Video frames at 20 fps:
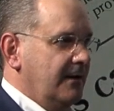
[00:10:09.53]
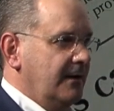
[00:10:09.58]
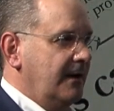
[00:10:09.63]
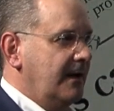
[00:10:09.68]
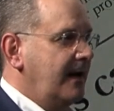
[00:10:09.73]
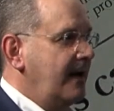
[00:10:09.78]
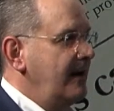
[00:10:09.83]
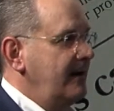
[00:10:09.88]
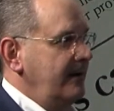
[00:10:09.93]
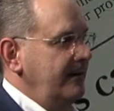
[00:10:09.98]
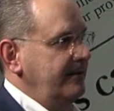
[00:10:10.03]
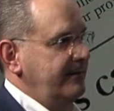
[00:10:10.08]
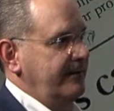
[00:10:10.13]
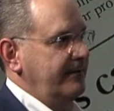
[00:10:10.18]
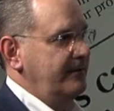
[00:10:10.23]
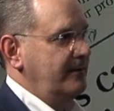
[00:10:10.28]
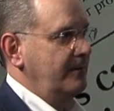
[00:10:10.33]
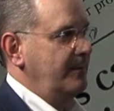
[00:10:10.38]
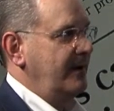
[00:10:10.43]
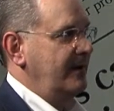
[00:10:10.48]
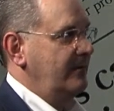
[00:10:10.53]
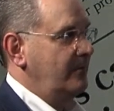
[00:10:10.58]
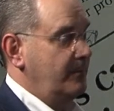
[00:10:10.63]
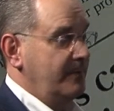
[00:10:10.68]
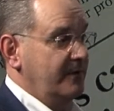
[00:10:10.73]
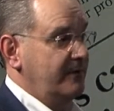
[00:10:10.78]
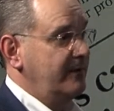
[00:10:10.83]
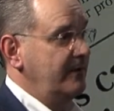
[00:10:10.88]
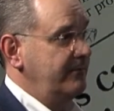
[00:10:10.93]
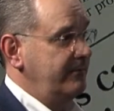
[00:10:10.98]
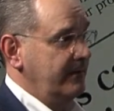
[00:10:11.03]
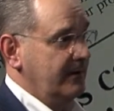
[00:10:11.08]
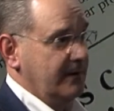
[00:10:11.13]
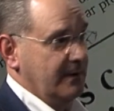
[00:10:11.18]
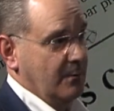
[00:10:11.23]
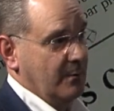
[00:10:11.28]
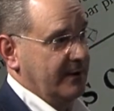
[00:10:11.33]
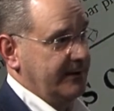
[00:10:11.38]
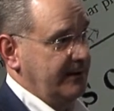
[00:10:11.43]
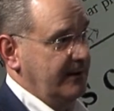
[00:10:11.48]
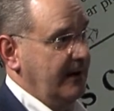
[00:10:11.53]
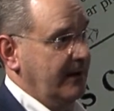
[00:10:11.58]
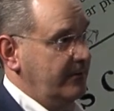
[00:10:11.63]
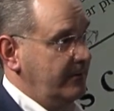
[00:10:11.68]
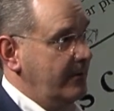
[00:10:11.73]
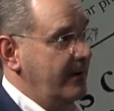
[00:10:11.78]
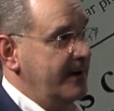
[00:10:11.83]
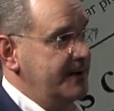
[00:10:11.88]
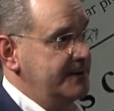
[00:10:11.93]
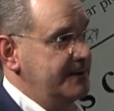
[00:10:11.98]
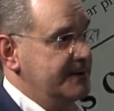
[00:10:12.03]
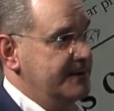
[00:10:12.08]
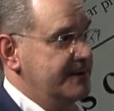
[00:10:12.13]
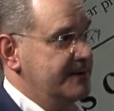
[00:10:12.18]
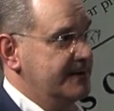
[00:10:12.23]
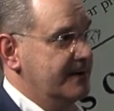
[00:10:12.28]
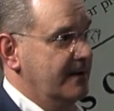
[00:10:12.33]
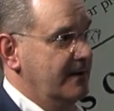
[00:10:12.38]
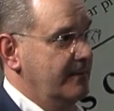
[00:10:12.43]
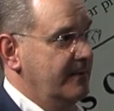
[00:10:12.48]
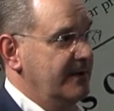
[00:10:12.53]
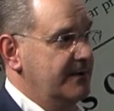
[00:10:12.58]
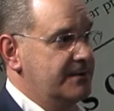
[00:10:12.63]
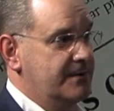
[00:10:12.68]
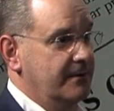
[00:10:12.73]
Now, you can't anticipate specifically what the next crisis is going to be.